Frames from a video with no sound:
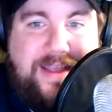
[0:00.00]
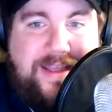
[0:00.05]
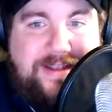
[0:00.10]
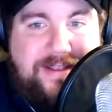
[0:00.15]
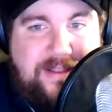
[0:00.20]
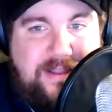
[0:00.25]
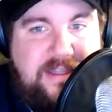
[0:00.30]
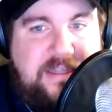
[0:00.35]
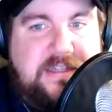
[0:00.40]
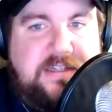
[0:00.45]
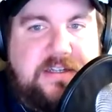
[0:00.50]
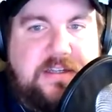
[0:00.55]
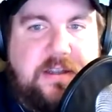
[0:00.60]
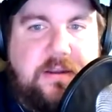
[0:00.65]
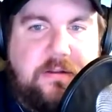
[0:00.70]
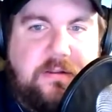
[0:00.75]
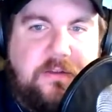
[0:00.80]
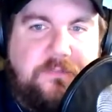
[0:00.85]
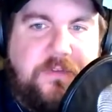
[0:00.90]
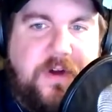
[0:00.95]
least
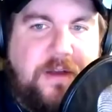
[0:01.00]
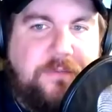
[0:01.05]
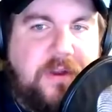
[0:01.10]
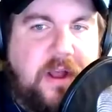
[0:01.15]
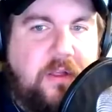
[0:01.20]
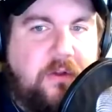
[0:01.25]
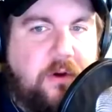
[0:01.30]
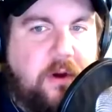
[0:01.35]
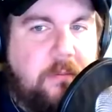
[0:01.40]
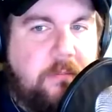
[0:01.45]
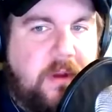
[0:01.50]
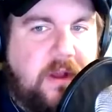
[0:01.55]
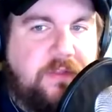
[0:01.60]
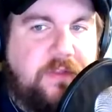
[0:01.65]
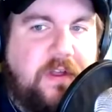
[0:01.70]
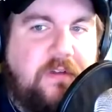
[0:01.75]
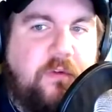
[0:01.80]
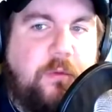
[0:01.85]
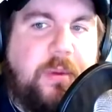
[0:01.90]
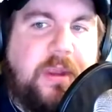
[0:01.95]
the $5 a month
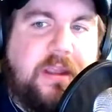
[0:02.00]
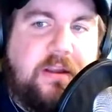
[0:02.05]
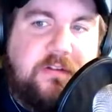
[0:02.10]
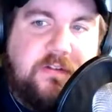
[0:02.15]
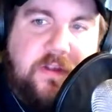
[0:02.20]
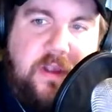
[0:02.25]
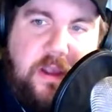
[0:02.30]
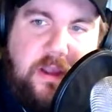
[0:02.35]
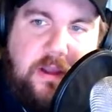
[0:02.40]
level, because